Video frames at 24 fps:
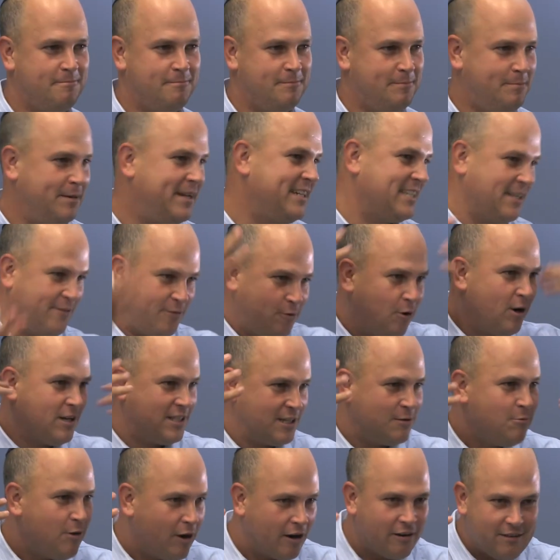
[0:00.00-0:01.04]
Because, of course, it
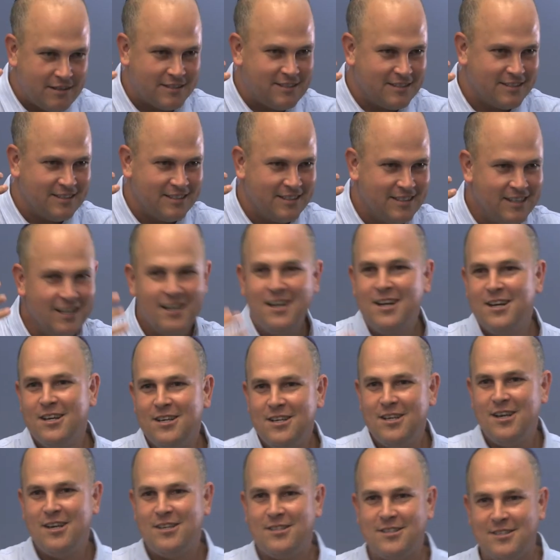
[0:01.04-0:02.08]
works
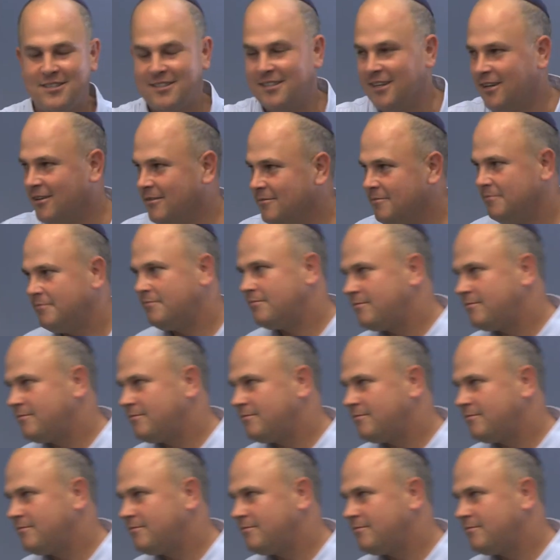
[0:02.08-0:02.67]
so,